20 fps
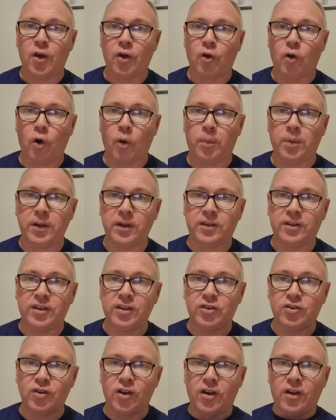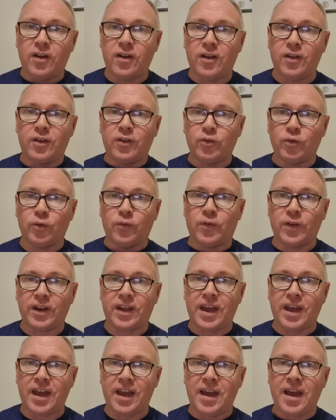copy the t-shirt. Don't
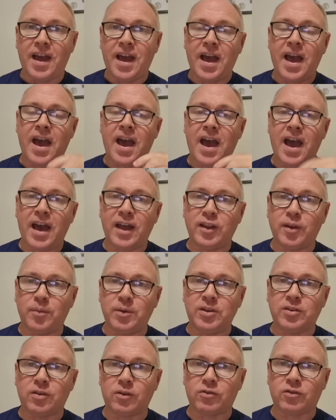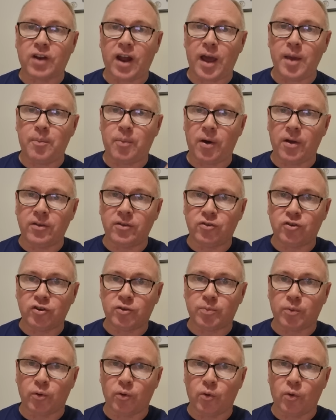forget, hit the wee subscribe button
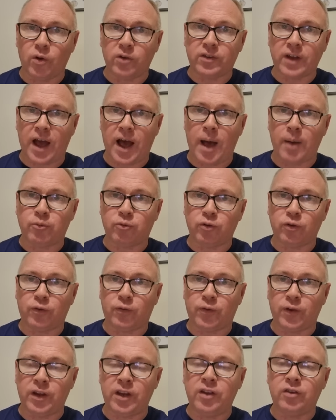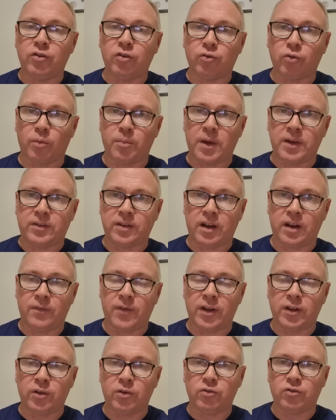just below. It's absolutely free, so you don't miss any
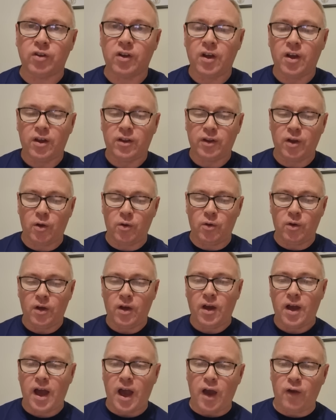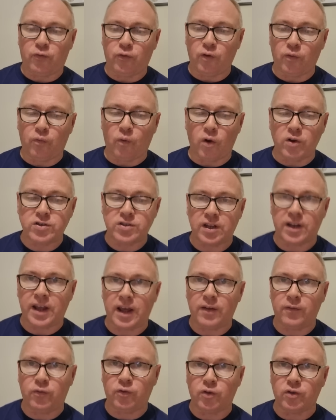videos. Now, if you've watched the
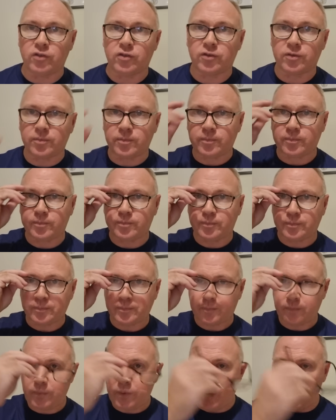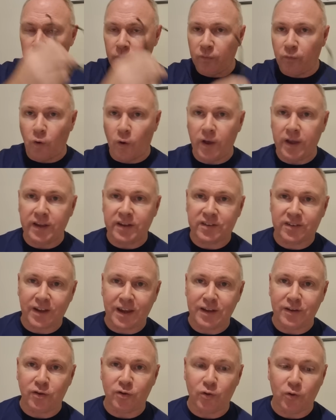end viewers, we've got
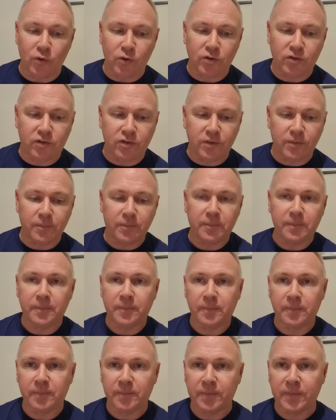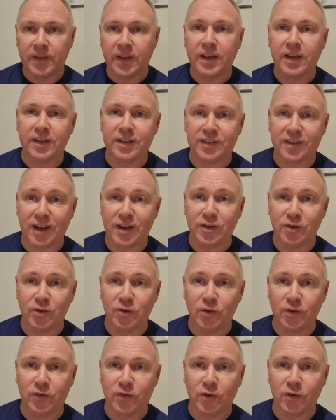exciting news. Exciting
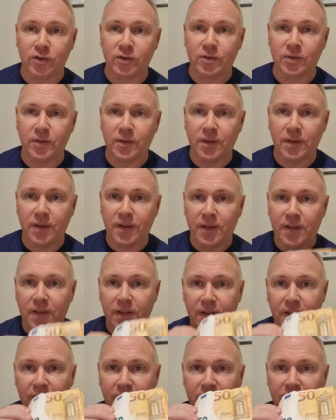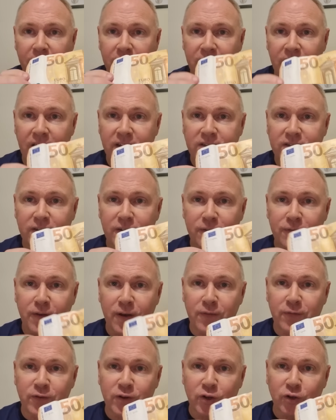news, viewers. This
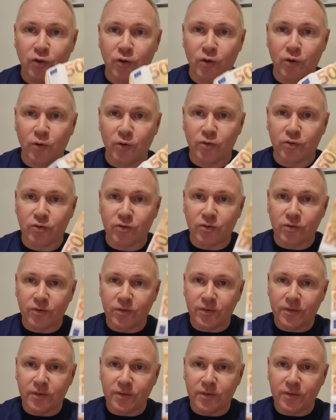€50